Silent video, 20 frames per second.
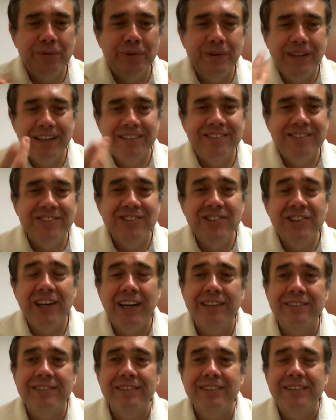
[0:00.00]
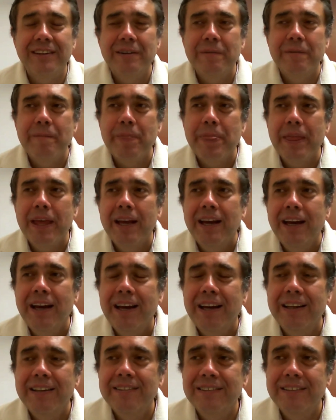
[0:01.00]
We exchanged.
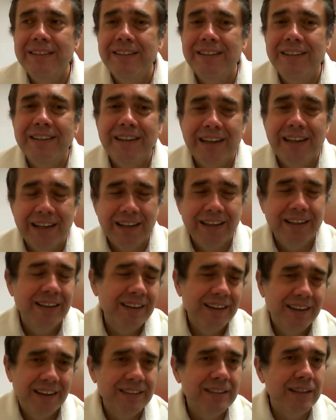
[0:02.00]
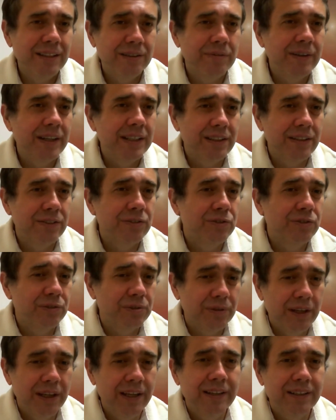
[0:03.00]
And I had the advantage
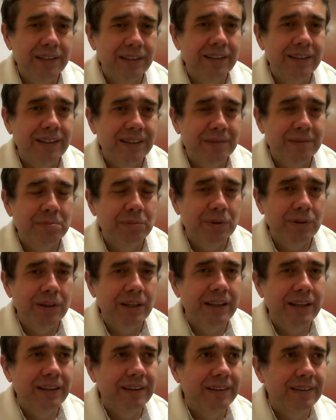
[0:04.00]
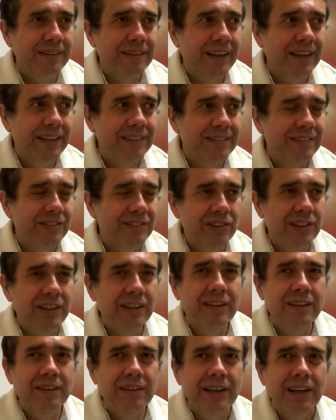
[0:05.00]
to hear her Muli, and
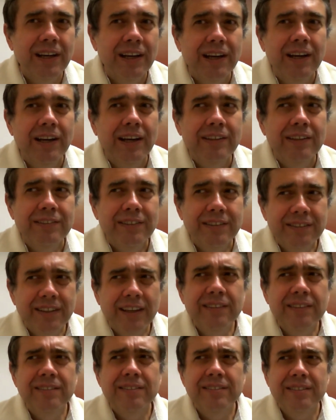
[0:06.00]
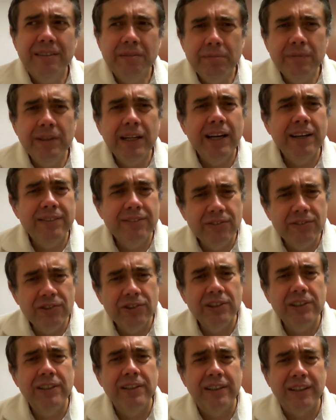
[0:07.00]
she said some nice
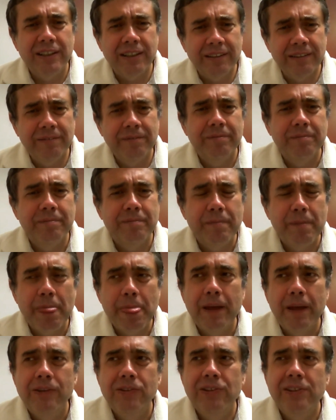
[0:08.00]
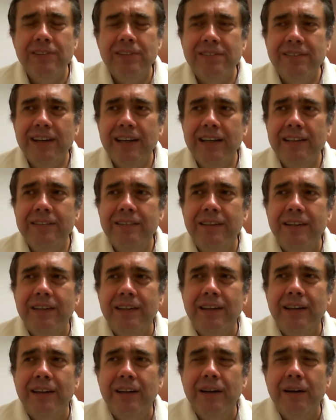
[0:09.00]
journey. She said,
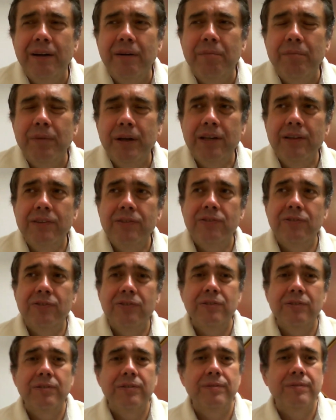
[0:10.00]
because